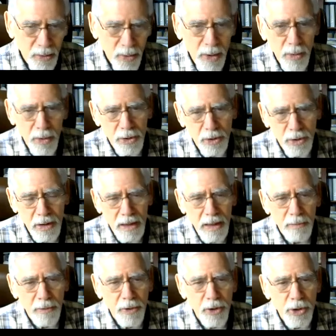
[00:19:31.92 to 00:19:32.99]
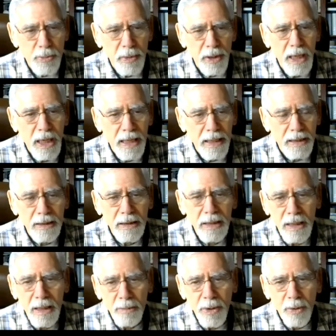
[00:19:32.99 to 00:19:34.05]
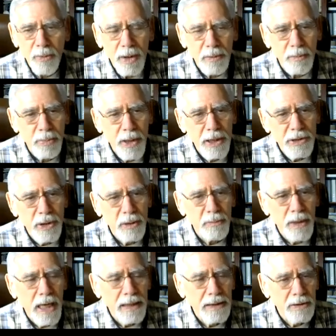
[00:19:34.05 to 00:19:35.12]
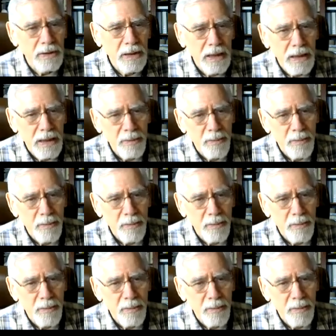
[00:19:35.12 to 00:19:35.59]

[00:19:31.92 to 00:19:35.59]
We were a couple of years behind, but when President Biden